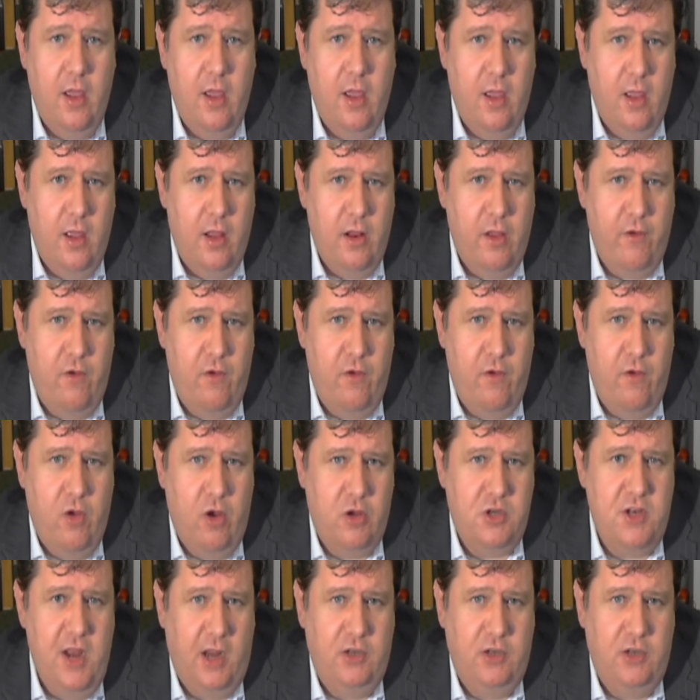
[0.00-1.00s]
Of course,
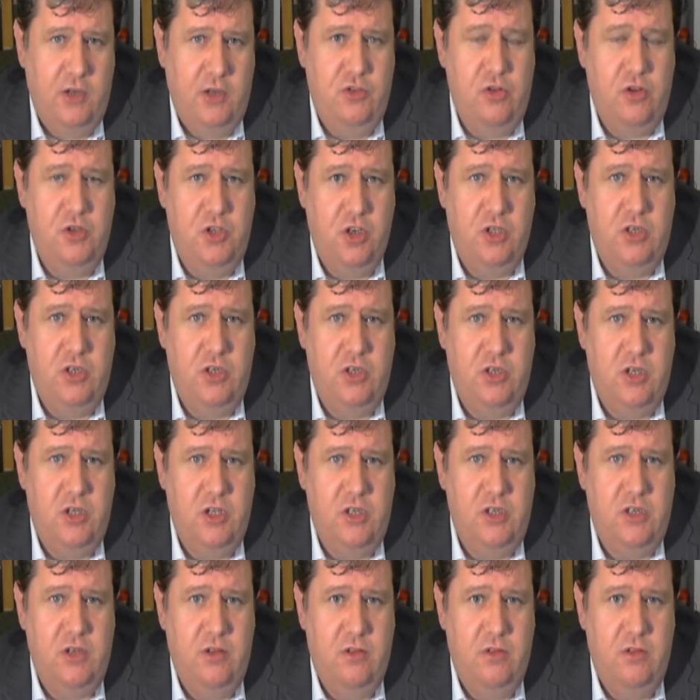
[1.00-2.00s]
natural justice
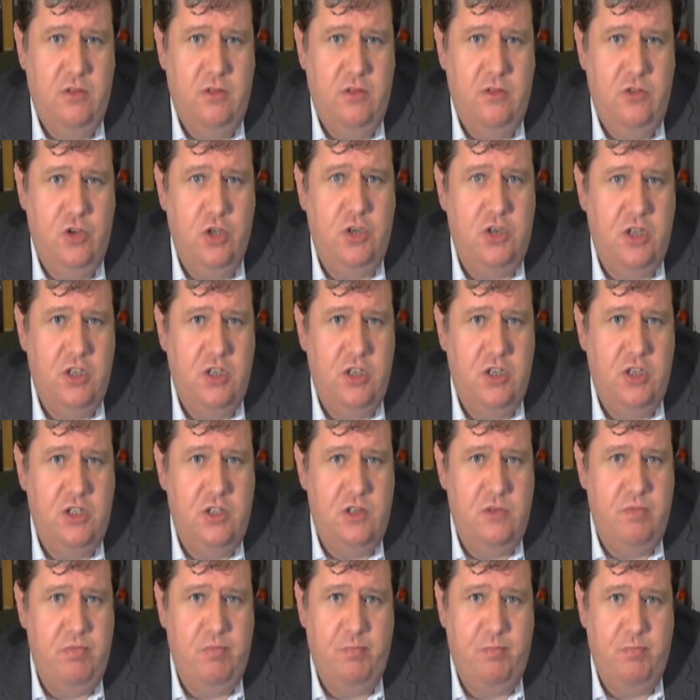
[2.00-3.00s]

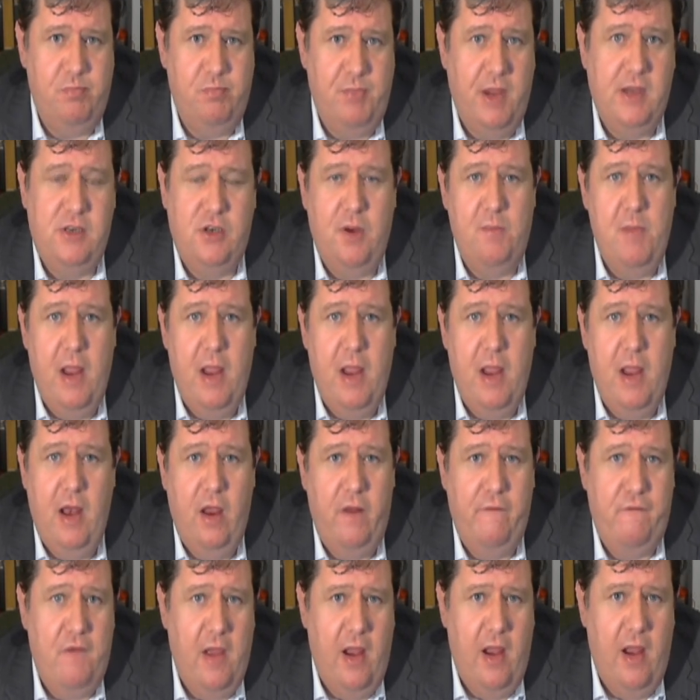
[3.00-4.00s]
based on merely on
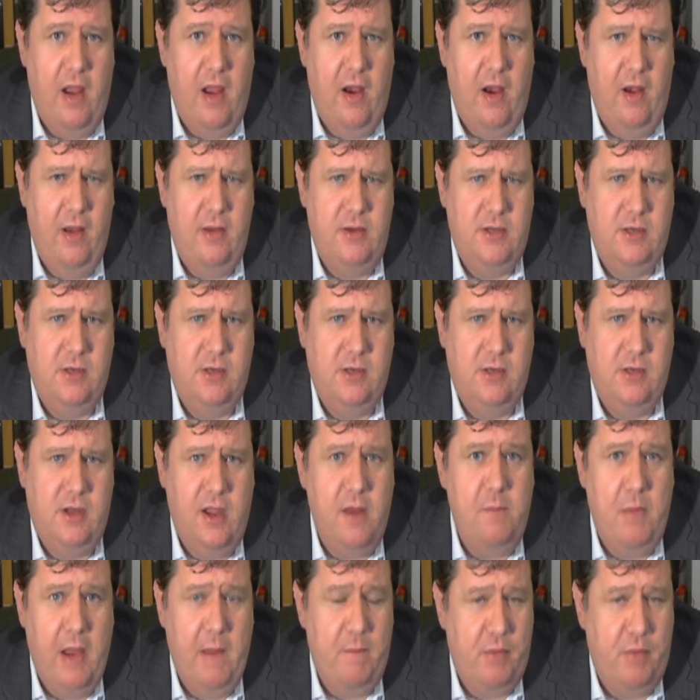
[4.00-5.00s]
fairness, can be
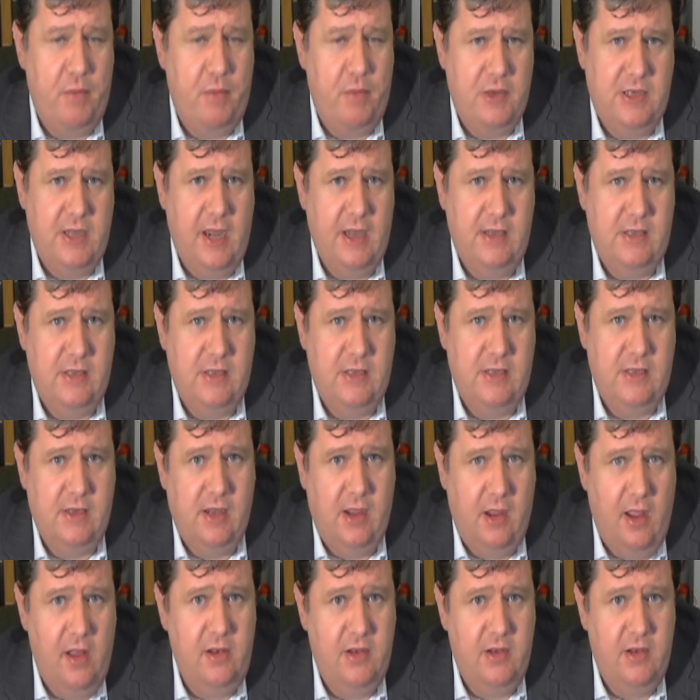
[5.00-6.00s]
imprecise,
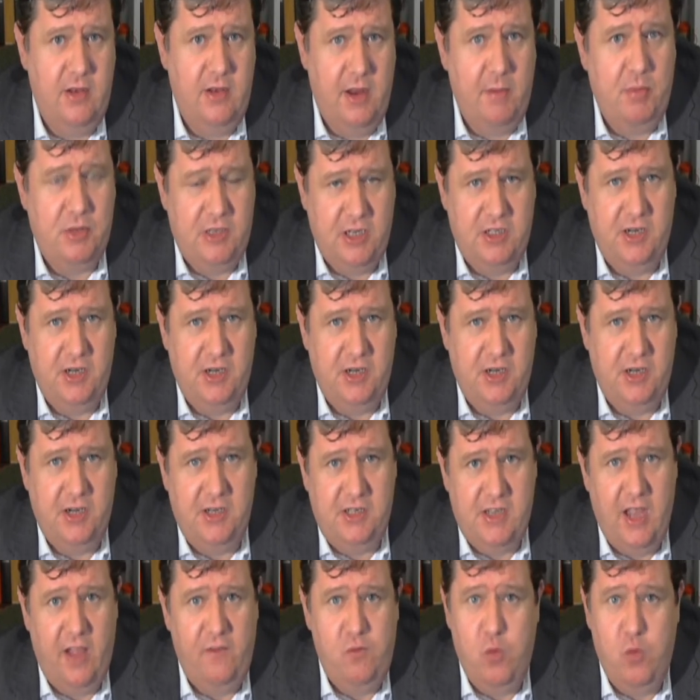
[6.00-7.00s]
and imprecision
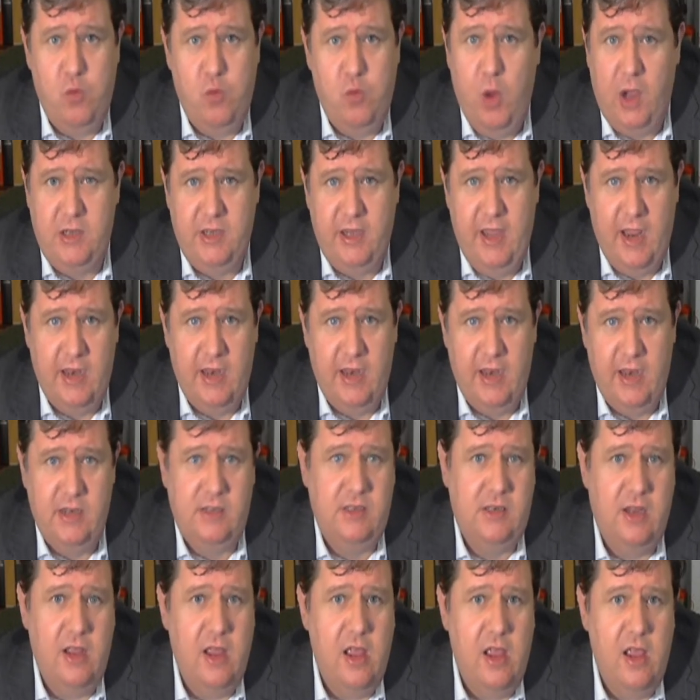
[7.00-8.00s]
itself works against
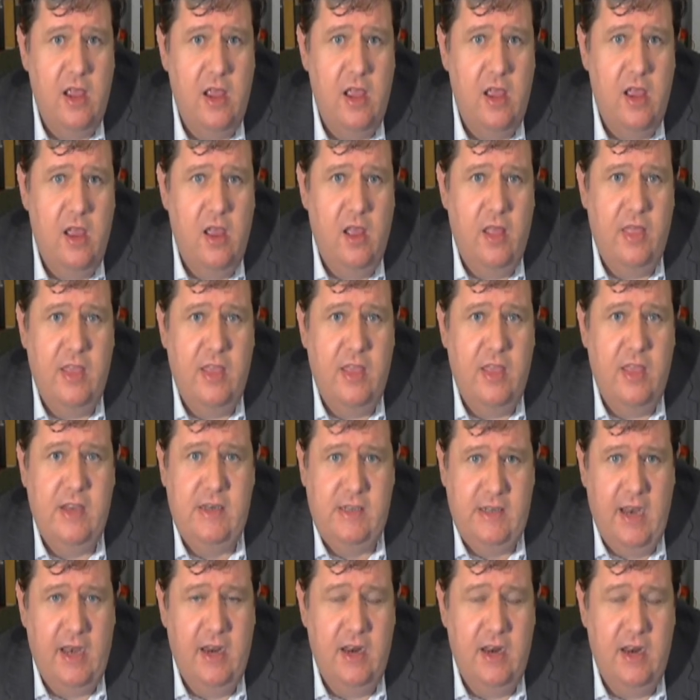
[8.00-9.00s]
the
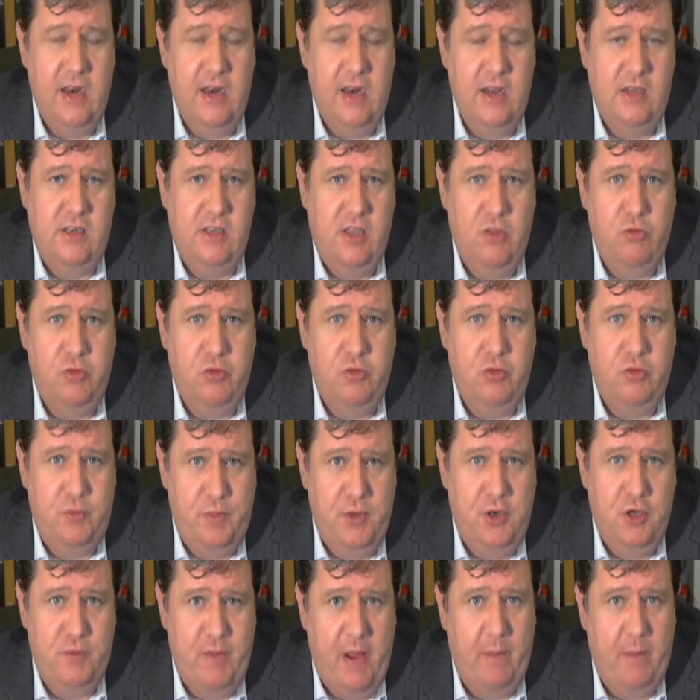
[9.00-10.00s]
steadiness that was produced
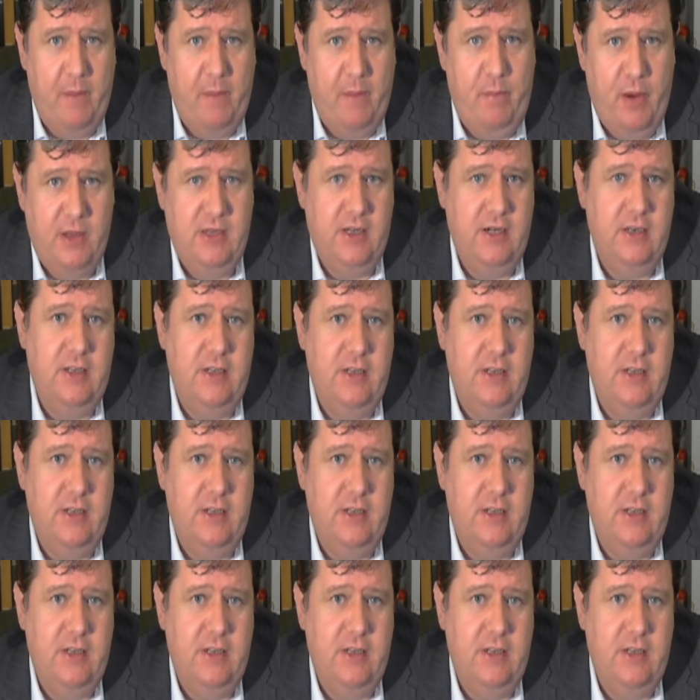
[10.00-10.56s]
by precedent.